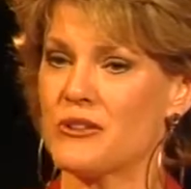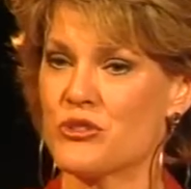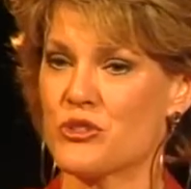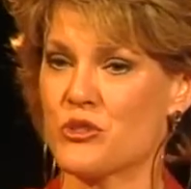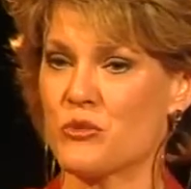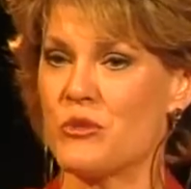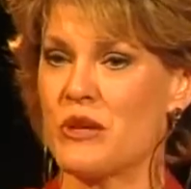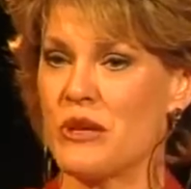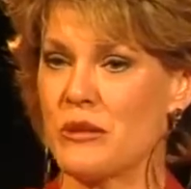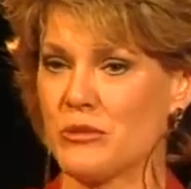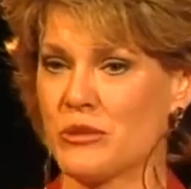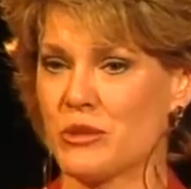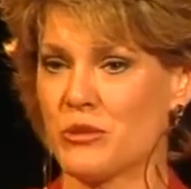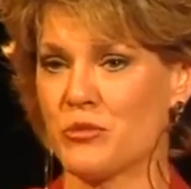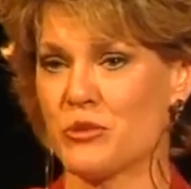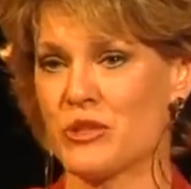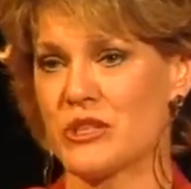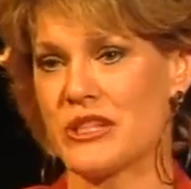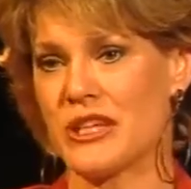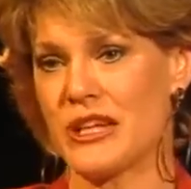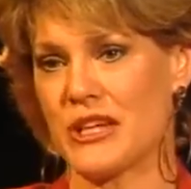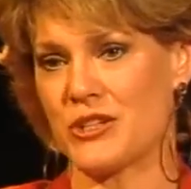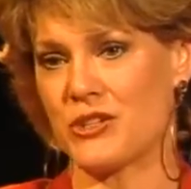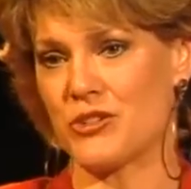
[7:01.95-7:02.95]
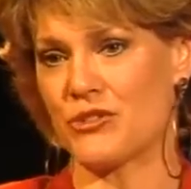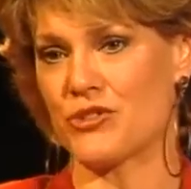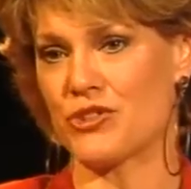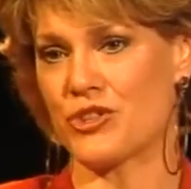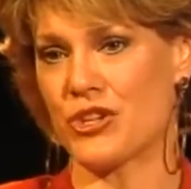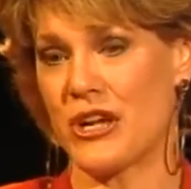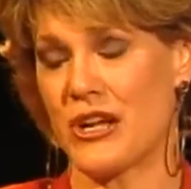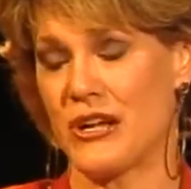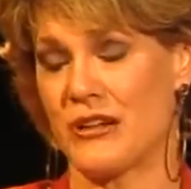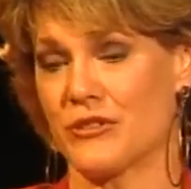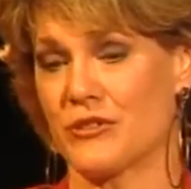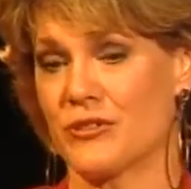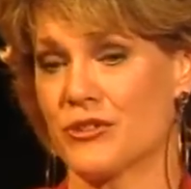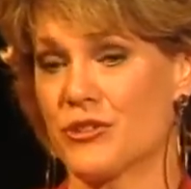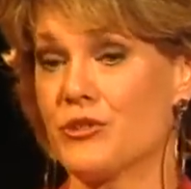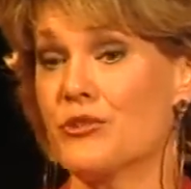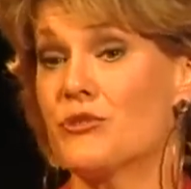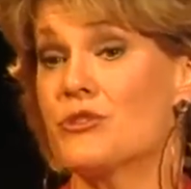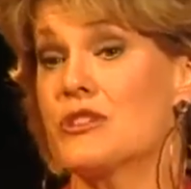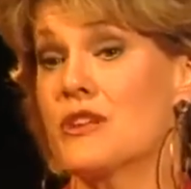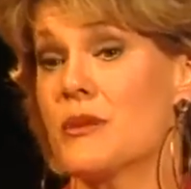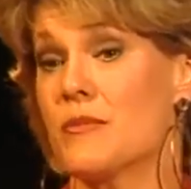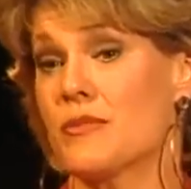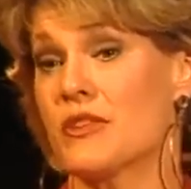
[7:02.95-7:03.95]
you should be able to protect your child or do
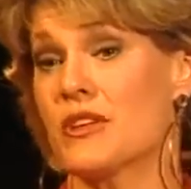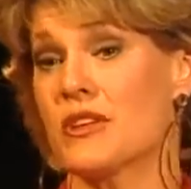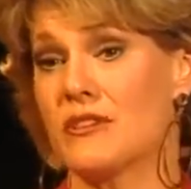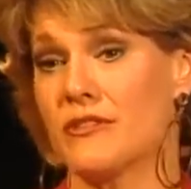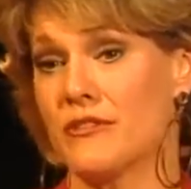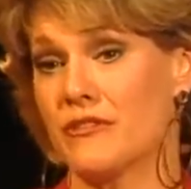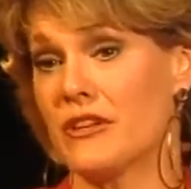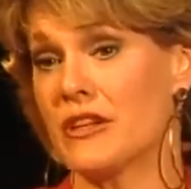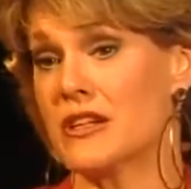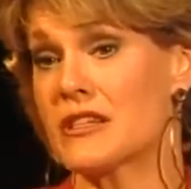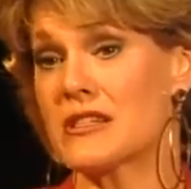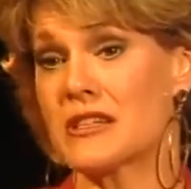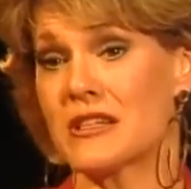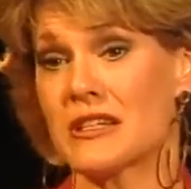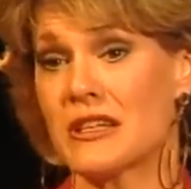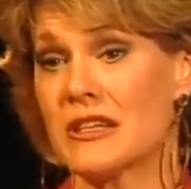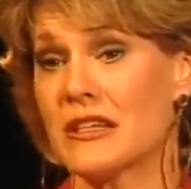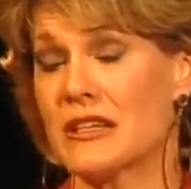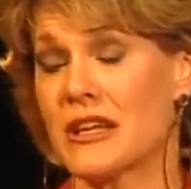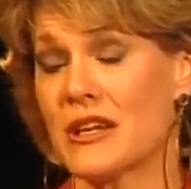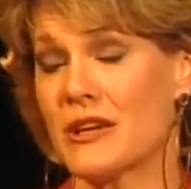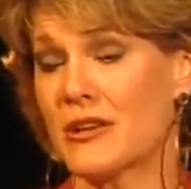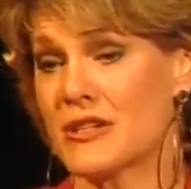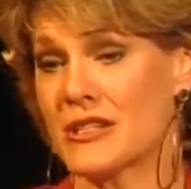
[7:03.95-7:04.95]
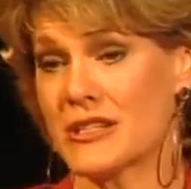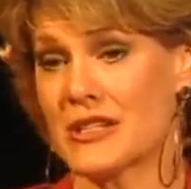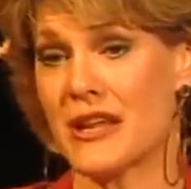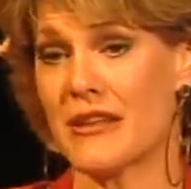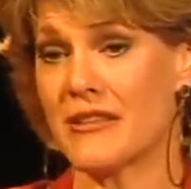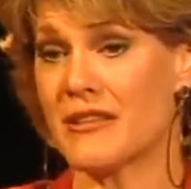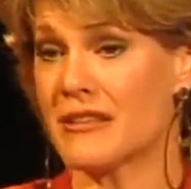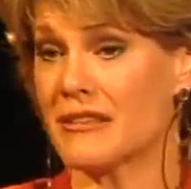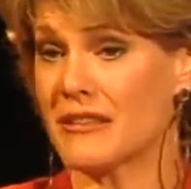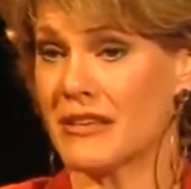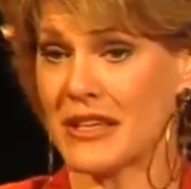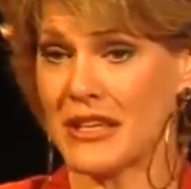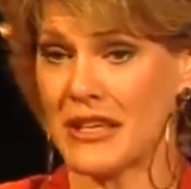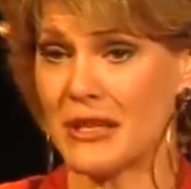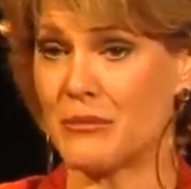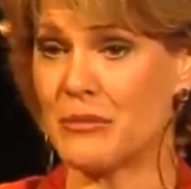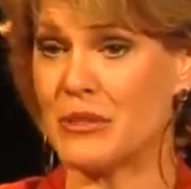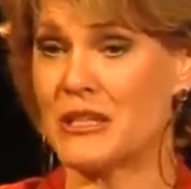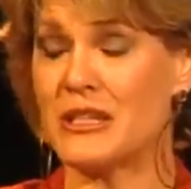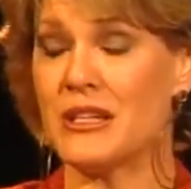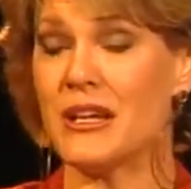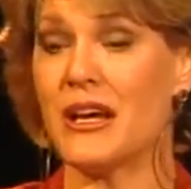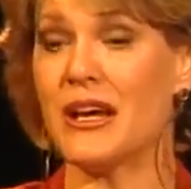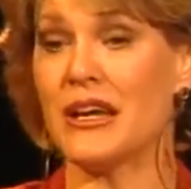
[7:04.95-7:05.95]
something to fix it, and there is nothing that can
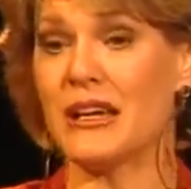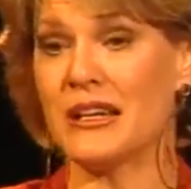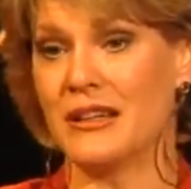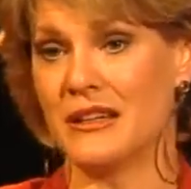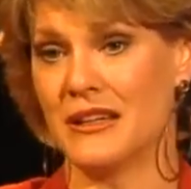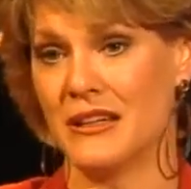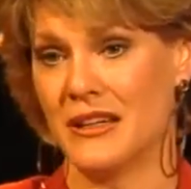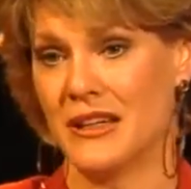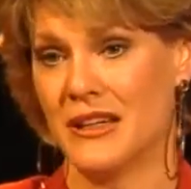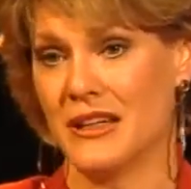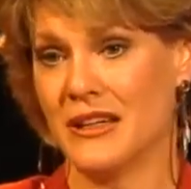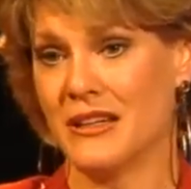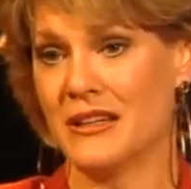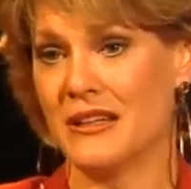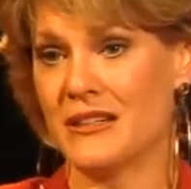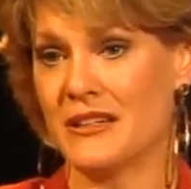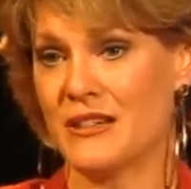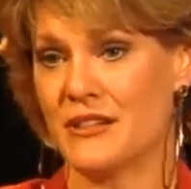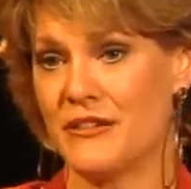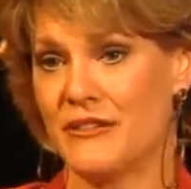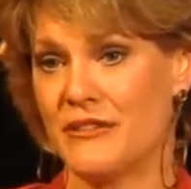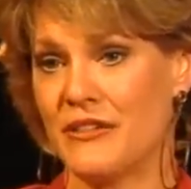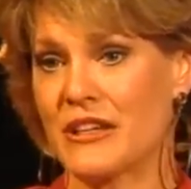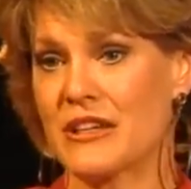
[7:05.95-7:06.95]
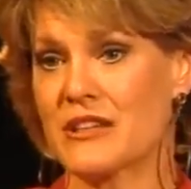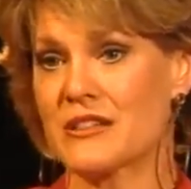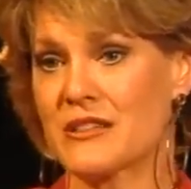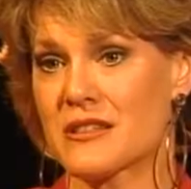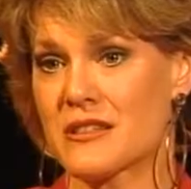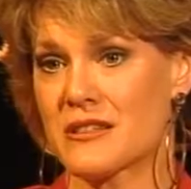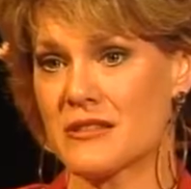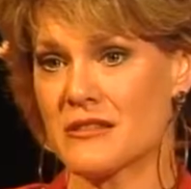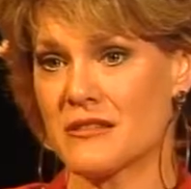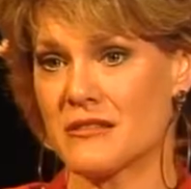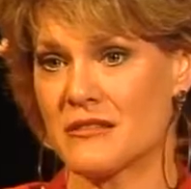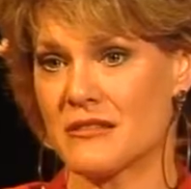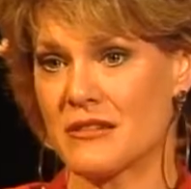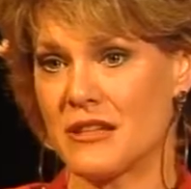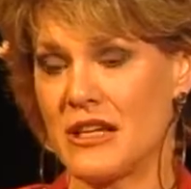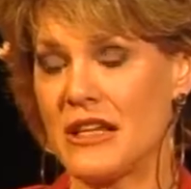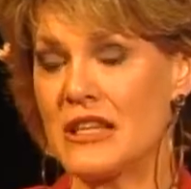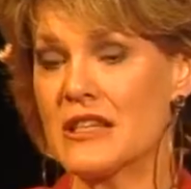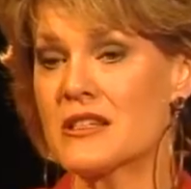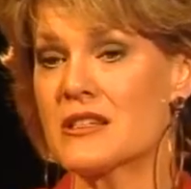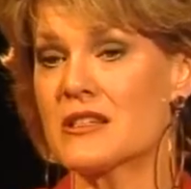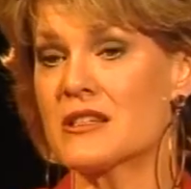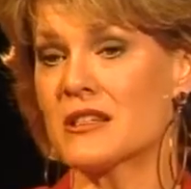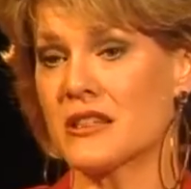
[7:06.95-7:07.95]
be done to fix
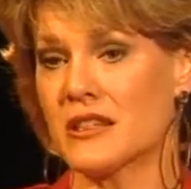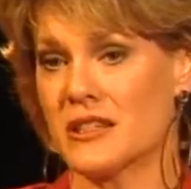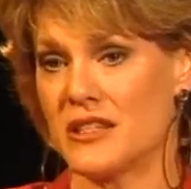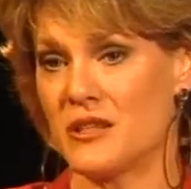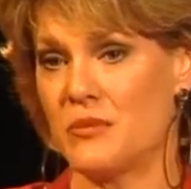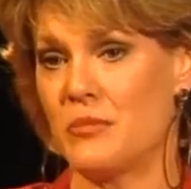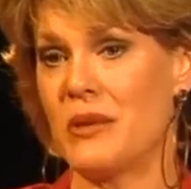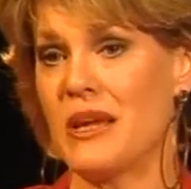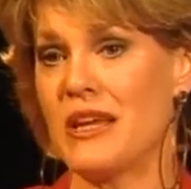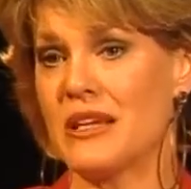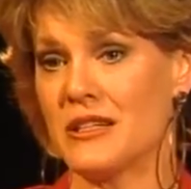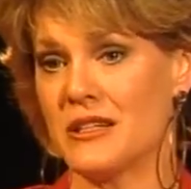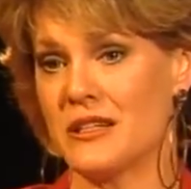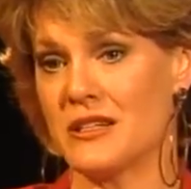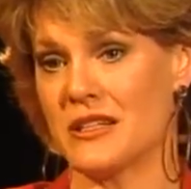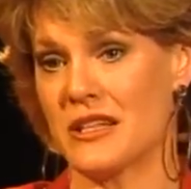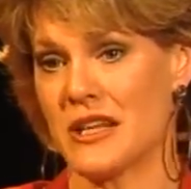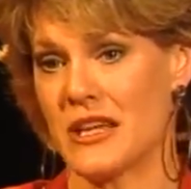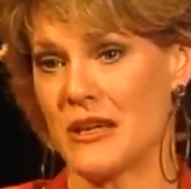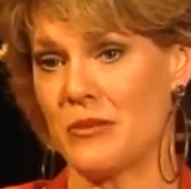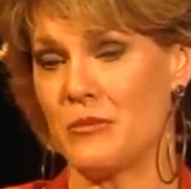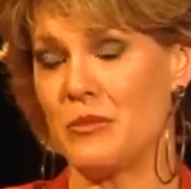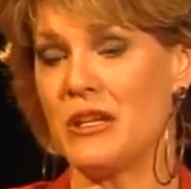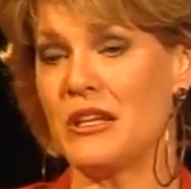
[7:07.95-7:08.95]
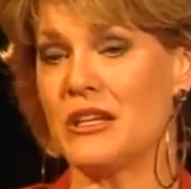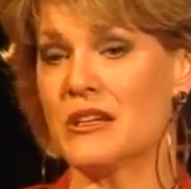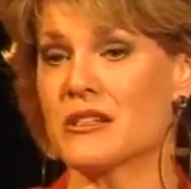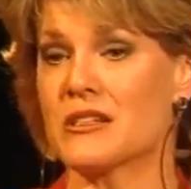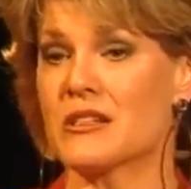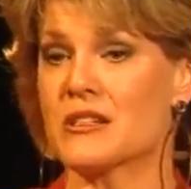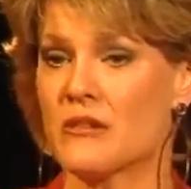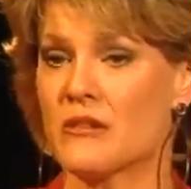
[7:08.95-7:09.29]
insulin-dependent diabetes.